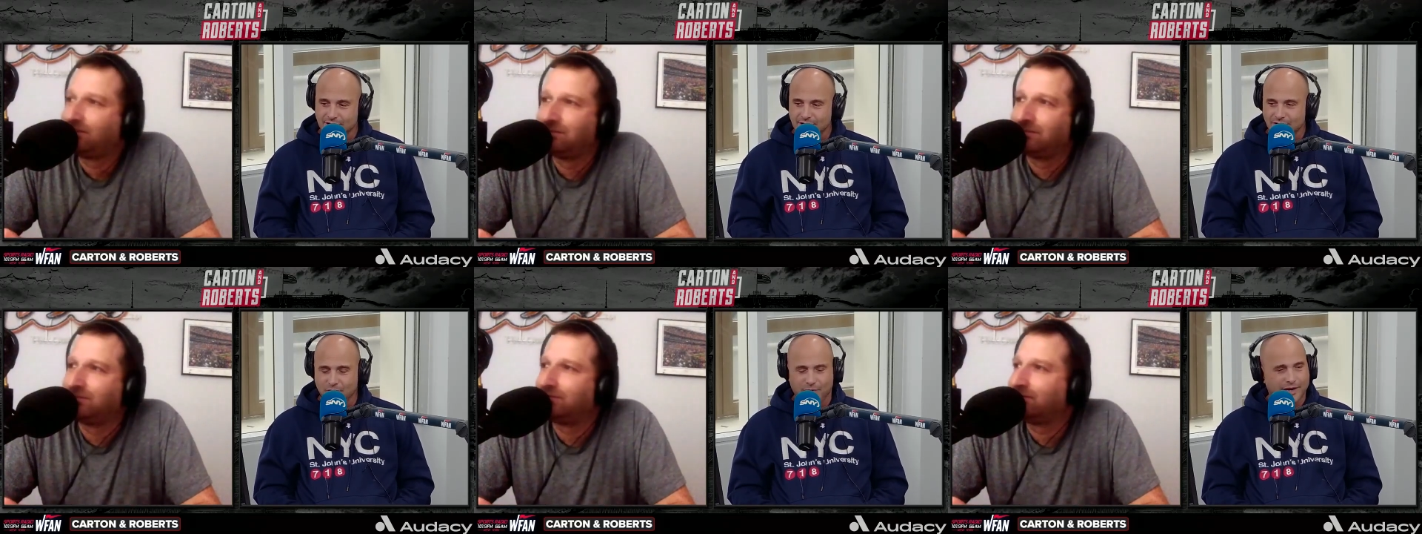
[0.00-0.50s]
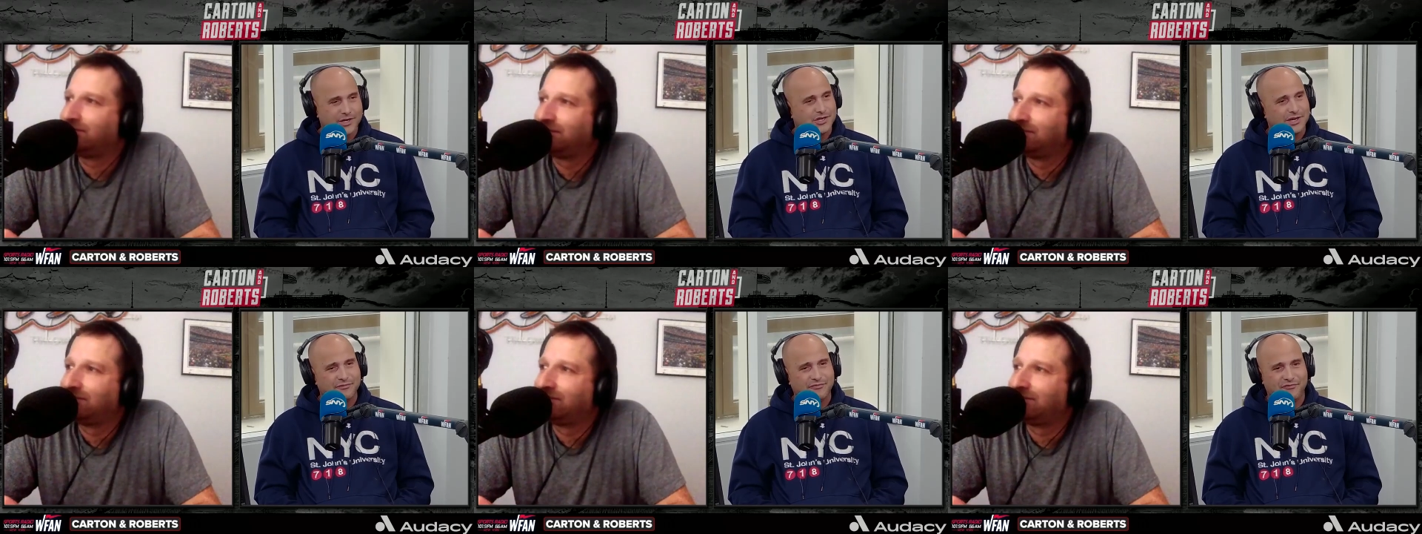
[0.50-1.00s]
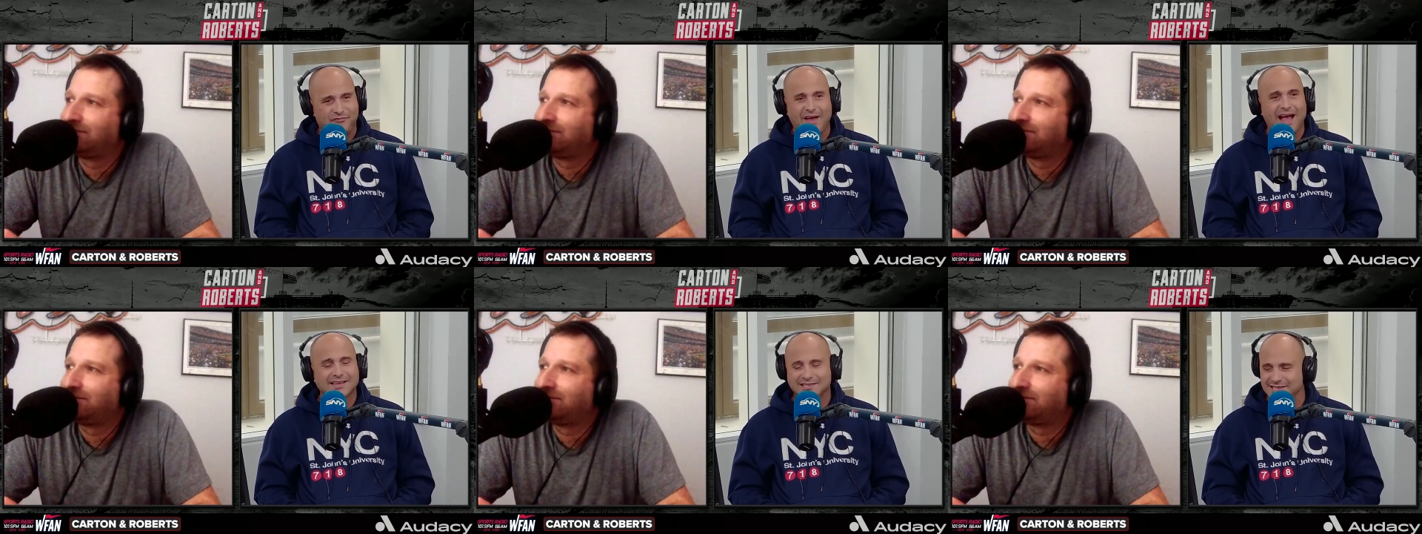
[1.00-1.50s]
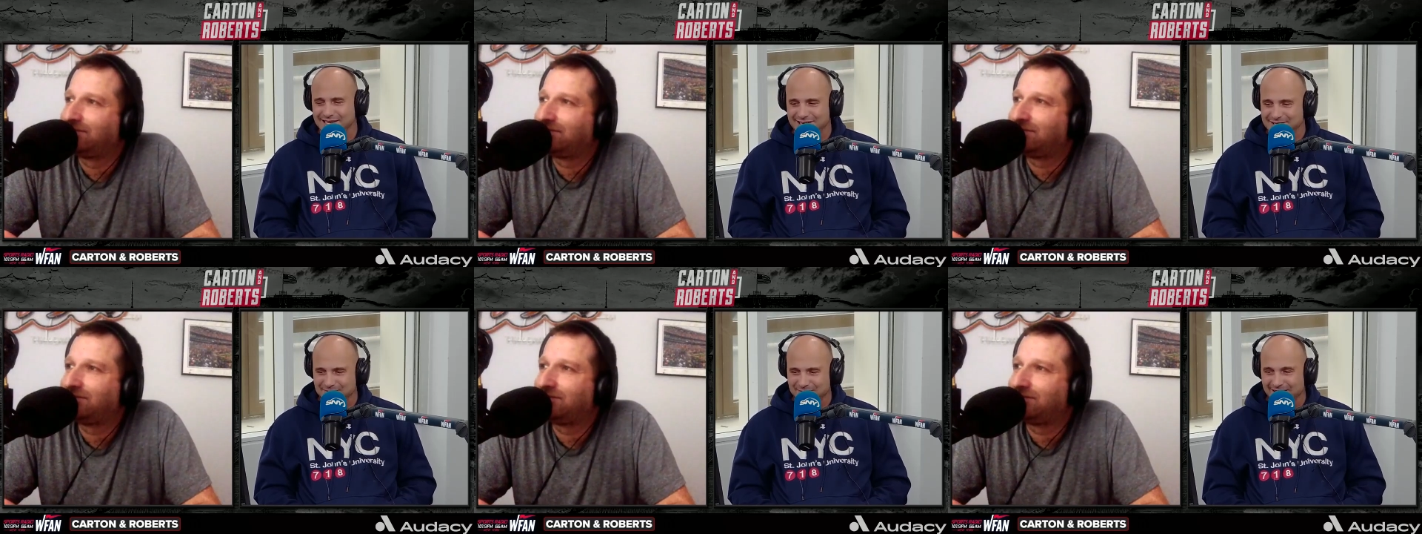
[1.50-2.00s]
Speaker 1: which
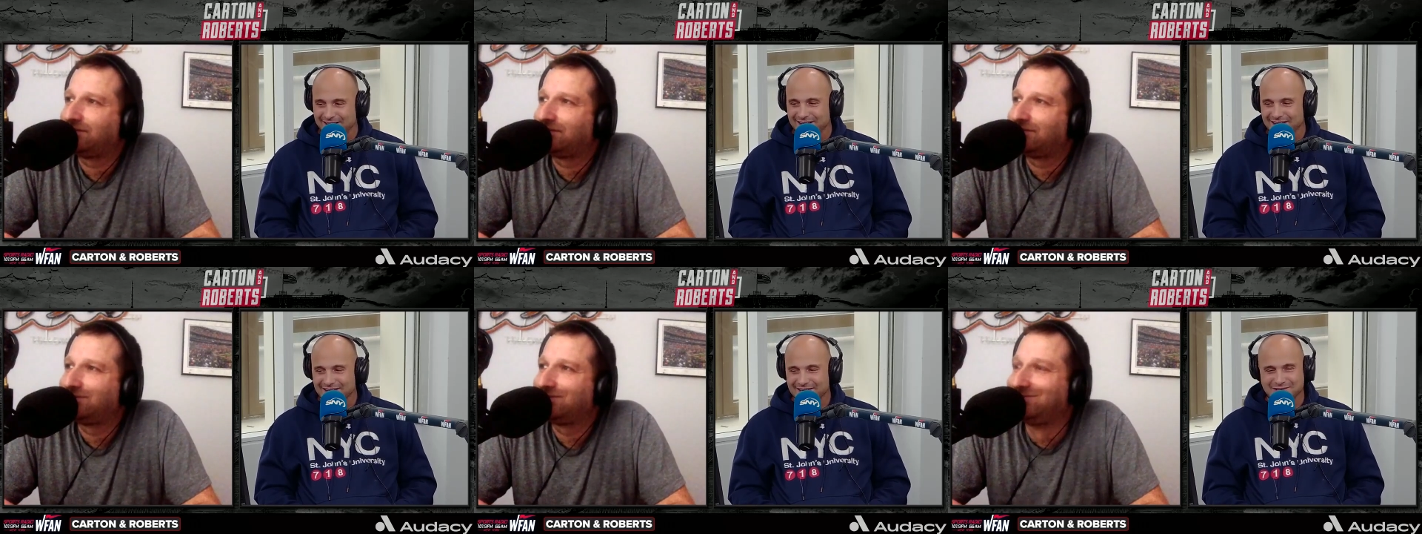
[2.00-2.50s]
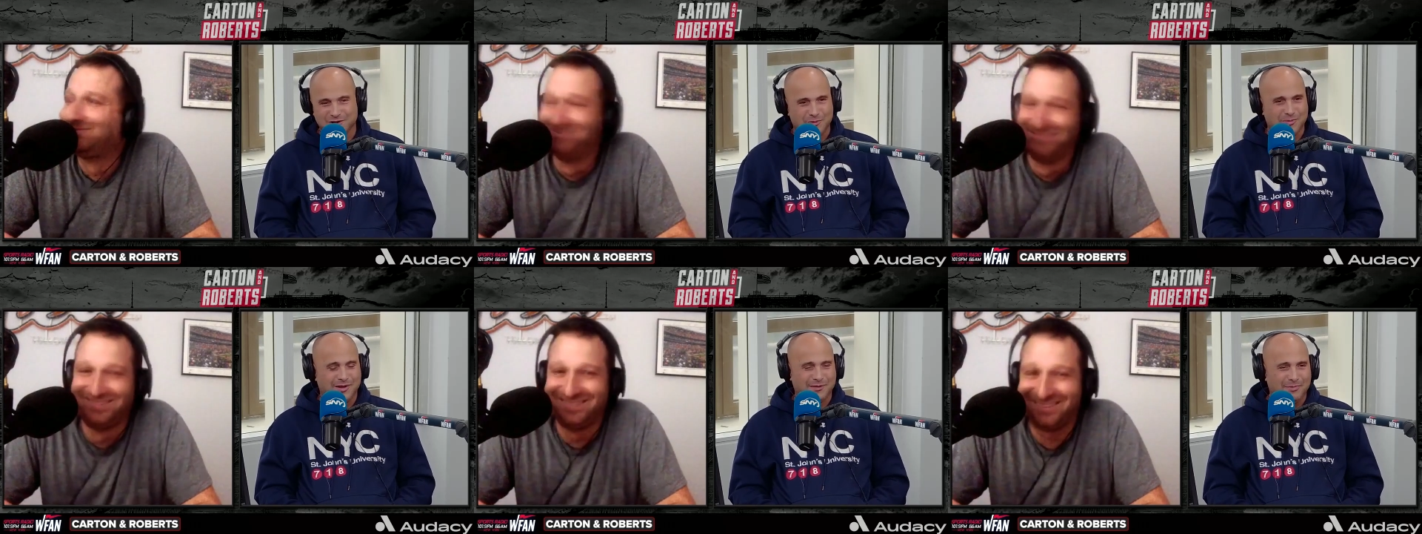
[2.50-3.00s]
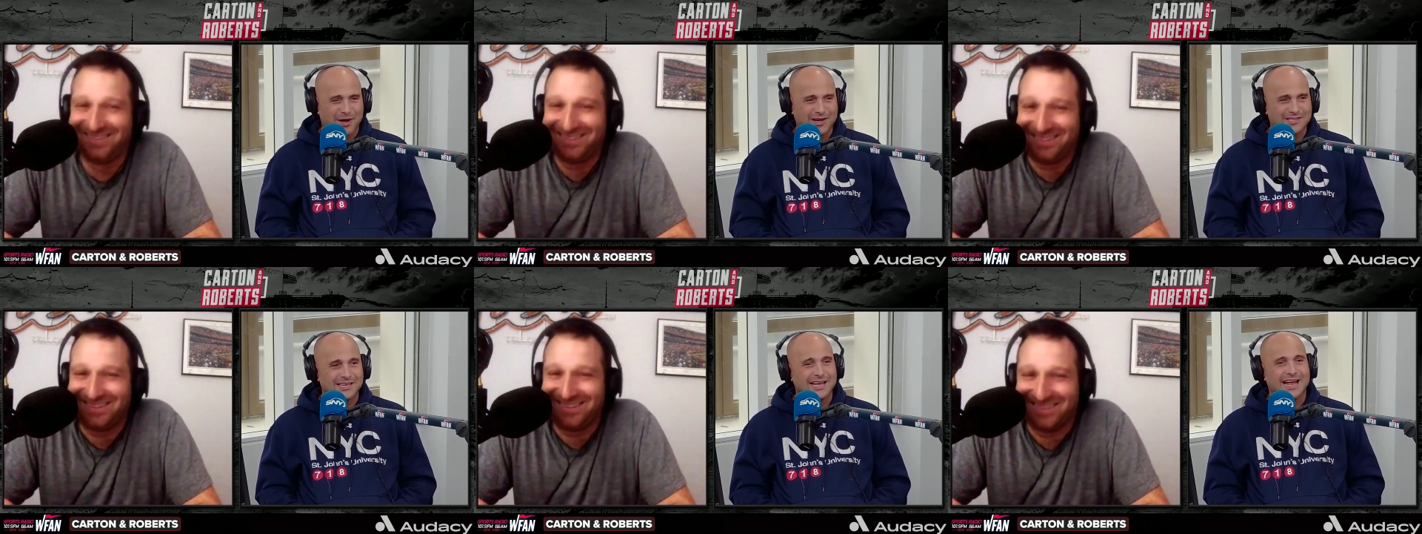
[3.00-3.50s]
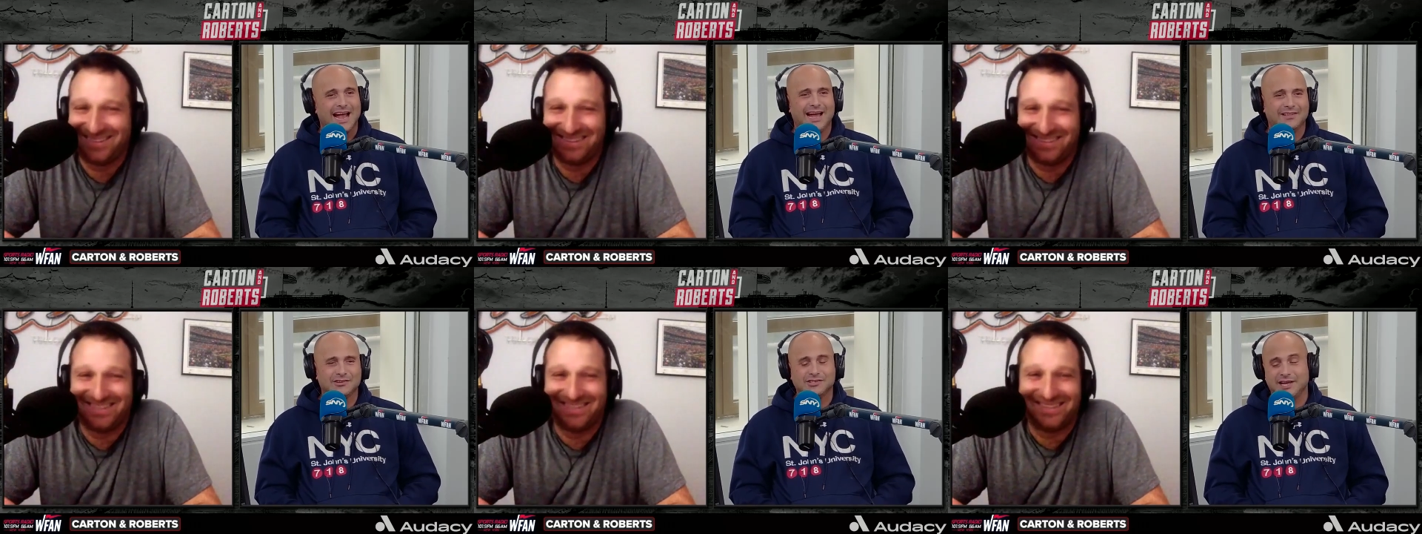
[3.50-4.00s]
fascinates me. $2 million bucks, and
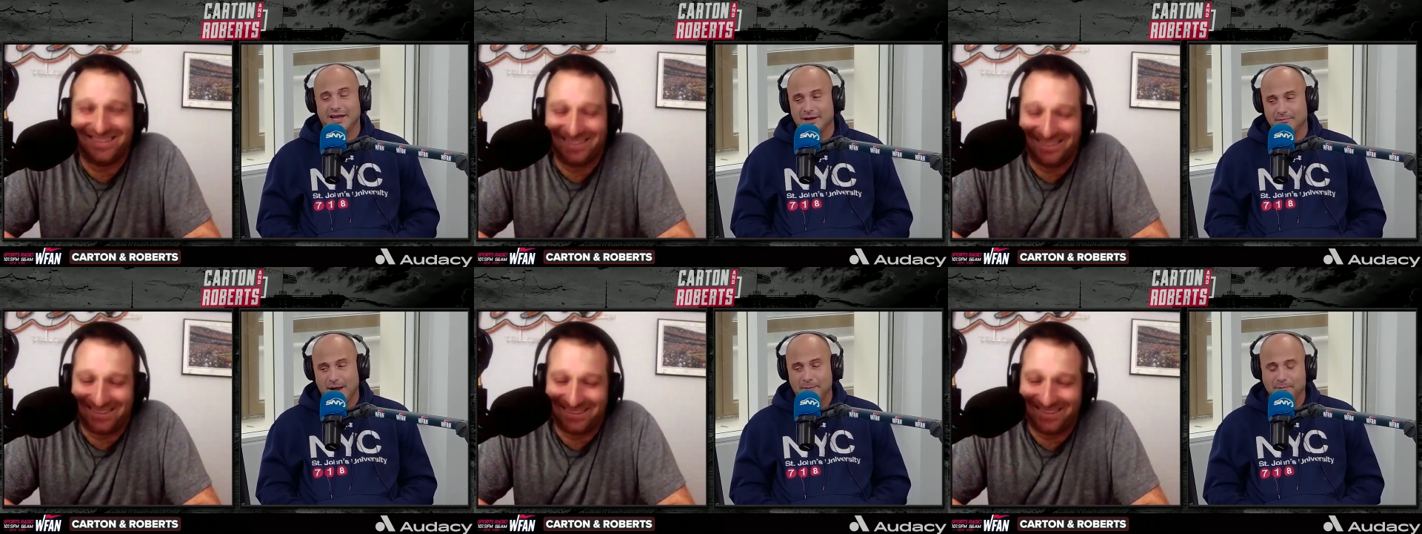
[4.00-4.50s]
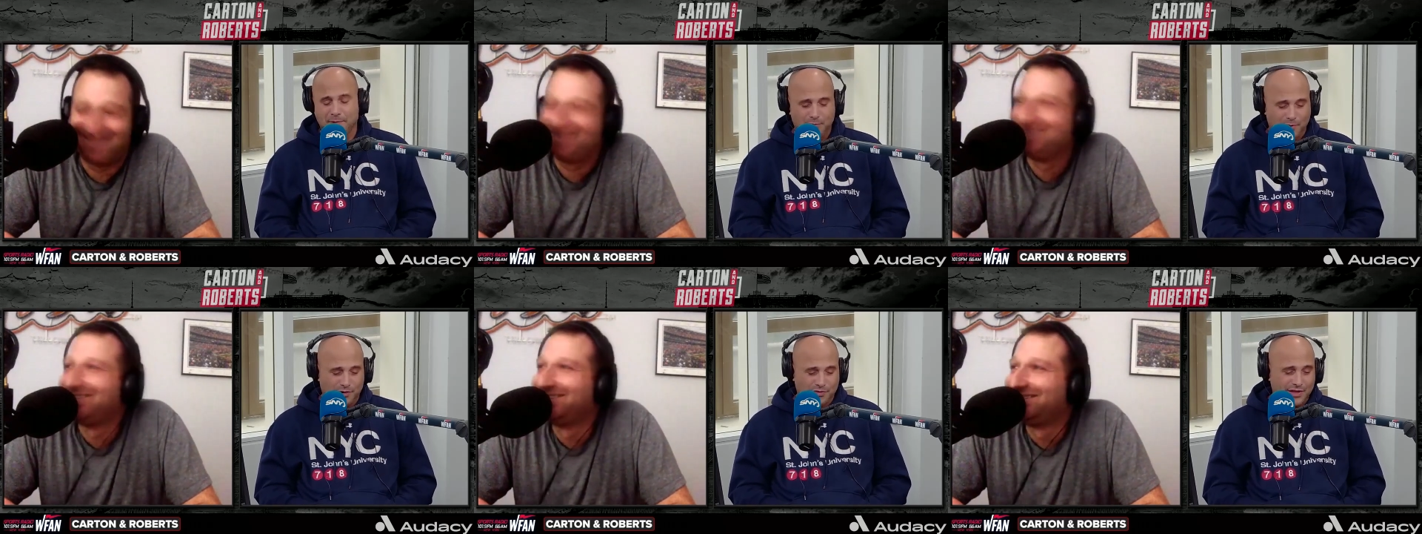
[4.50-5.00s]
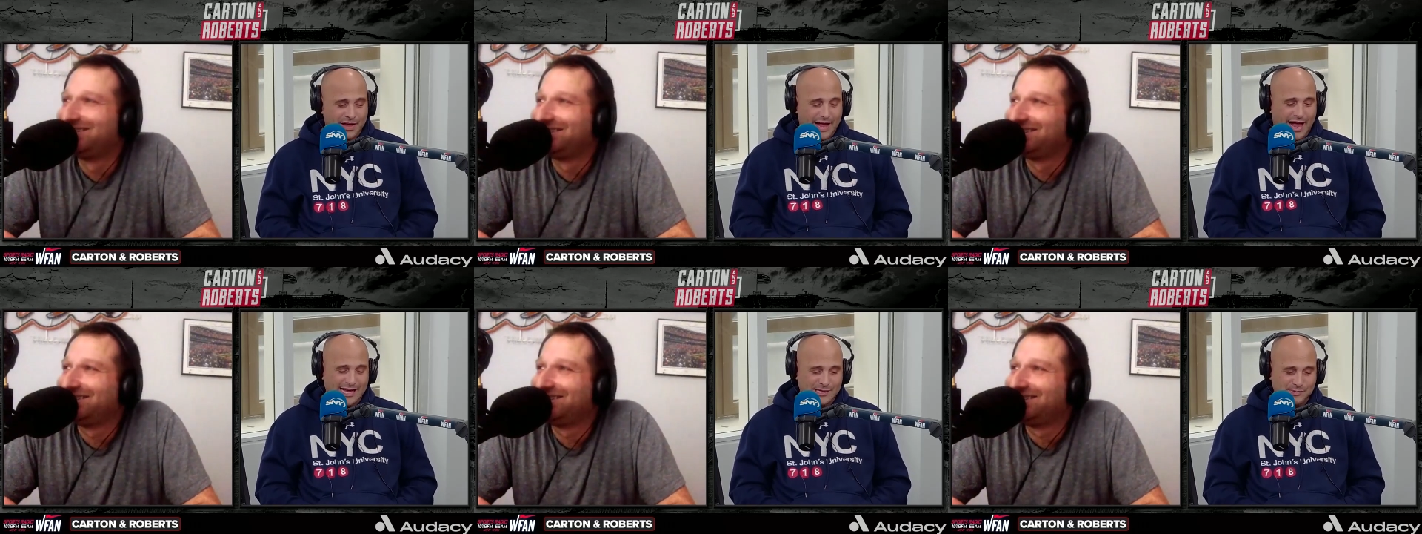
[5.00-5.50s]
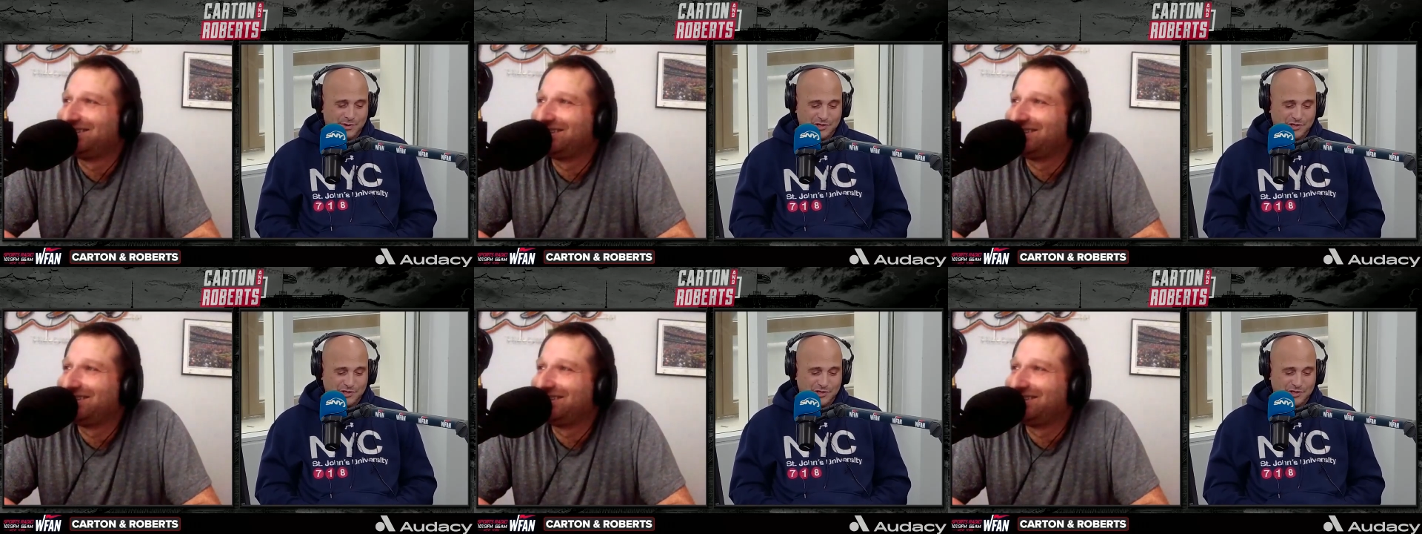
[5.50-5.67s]
they're saying it might be worth as much